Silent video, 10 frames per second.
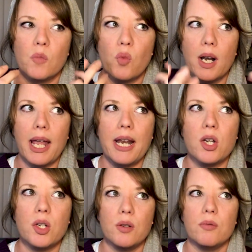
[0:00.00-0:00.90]
relate it
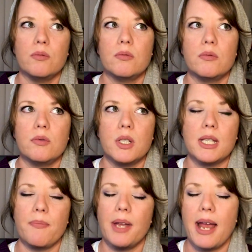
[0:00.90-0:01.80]
to
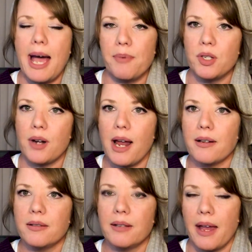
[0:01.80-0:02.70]
something
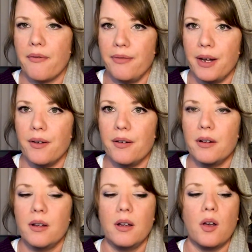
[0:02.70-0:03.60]
abstract like fear
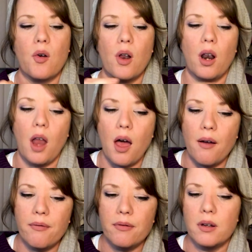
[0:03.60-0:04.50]
or
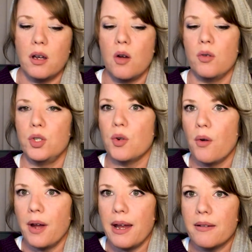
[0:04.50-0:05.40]
love or
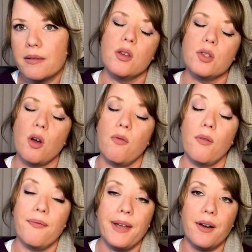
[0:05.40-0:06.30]
joy. So for
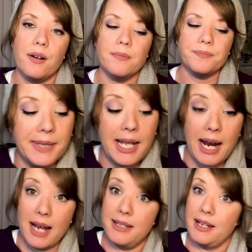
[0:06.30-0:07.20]
fear, like
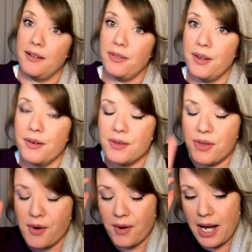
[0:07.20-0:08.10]
I said, there's
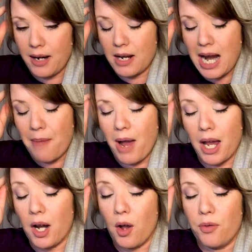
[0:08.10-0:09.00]
30, and I'm not
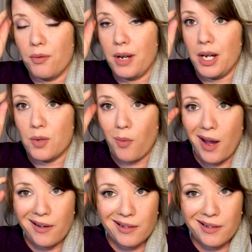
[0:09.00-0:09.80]
going to go through each one